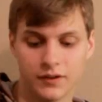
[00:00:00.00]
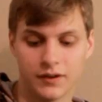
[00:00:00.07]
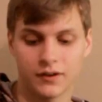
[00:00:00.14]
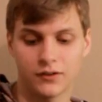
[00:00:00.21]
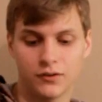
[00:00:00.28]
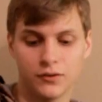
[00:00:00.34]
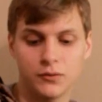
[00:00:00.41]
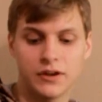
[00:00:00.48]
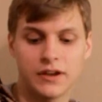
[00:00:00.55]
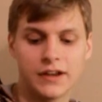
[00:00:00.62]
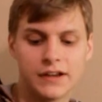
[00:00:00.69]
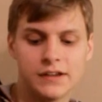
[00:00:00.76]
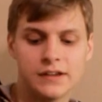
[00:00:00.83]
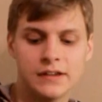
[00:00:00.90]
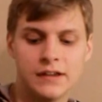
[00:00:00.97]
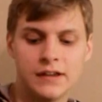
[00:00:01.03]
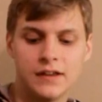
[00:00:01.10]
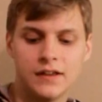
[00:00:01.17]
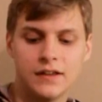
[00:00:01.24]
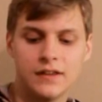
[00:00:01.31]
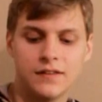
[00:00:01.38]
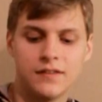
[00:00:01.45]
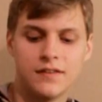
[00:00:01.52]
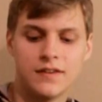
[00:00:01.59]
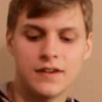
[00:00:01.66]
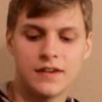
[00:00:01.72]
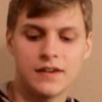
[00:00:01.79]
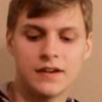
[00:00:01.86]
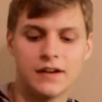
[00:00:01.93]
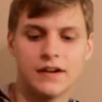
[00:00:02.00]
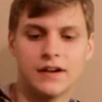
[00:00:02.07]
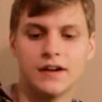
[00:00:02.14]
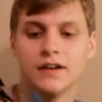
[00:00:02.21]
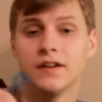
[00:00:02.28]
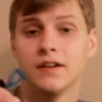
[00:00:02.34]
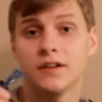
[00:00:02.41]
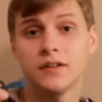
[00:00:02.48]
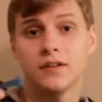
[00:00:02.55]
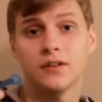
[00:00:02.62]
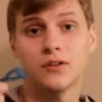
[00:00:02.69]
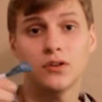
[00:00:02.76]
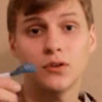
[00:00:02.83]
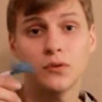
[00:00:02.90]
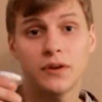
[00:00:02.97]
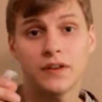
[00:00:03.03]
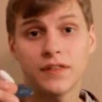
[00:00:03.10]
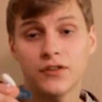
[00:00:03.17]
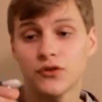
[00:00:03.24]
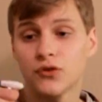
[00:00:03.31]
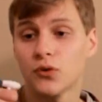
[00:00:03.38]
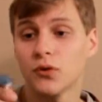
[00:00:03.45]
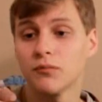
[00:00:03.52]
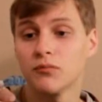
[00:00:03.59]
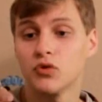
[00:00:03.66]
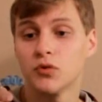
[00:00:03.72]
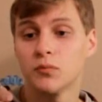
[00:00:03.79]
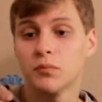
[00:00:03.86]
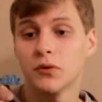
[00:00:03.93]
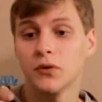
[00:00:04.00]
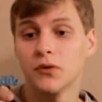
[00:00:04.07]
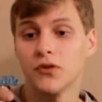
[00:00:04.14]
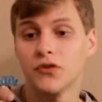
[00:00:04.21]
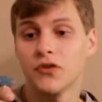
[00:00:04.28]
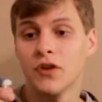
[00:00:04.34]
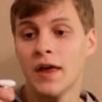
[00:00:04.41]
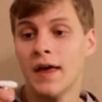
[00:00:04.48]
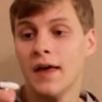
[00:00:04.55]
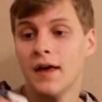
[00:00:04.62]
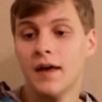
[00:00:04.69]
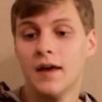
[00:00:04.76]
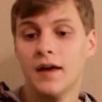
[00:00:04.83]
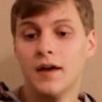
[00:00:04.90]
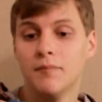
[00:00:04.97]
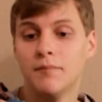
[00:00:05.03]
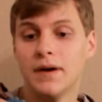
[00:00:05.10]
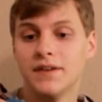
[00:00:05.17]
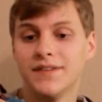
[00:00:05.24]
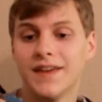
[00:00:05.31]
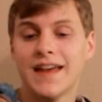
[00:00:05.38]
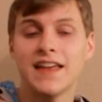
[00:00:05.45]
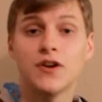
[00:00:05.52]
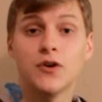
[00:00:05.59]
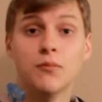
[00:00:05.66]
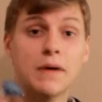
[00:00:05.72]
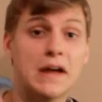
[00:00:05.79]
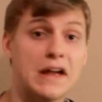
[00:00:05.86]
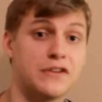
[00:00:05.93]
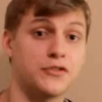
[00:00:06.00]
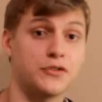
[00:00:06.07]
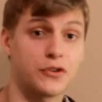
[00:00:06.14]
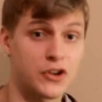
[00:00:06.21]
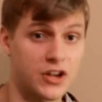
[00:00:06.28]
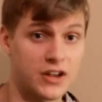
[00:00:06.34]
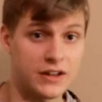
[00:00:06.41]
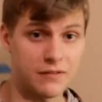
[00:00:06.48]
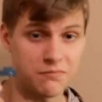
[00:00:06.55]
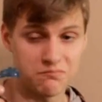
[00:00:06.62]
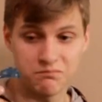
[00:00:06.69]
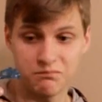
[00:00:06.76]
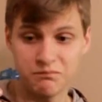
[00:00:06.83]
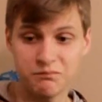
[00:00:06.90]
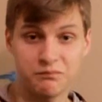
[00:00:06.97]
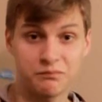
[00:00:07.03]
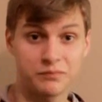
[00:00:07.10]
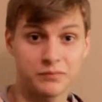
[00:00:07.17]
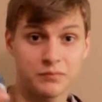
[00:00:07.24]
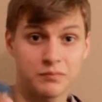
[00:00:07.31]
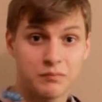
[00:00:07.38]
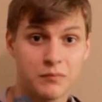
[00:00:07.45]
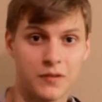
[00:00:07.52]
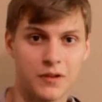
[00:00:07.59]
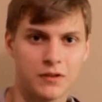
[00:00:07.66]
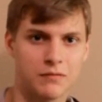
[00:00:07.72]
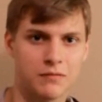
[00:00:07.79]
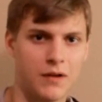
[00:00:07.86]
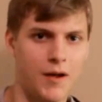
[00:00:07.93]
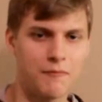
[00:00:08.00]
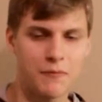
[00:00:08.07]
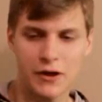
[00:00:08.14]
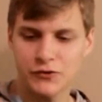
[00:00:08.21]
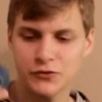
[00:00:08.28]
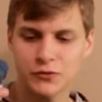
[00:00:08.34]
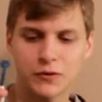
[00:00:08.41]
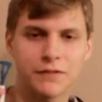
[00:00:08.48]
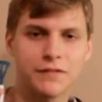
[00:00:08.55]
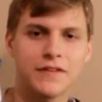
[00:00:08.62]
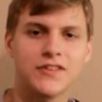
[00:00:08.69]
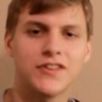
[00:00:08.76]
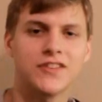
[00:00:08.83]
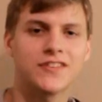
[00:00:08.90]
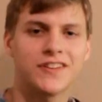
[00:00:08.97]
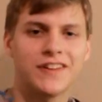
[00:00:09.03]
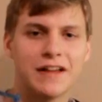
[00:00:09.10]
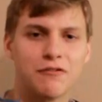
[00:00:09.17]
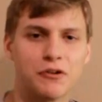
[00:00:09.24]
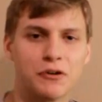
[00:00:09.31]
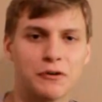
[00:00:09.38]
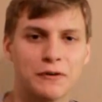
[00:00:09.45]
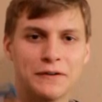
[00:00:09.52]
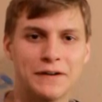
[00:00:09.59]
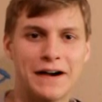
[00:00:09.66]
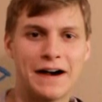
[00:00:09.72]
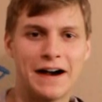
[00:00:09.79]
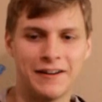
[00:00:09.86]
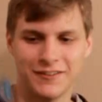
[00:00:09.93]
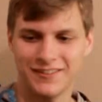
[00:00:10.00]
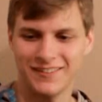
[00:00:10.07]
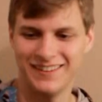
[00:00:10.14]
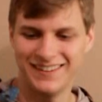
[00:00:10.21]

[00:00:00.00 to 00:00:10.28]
including the Stormtrooper's potato masher gun. I'm not sure if this is clever or not.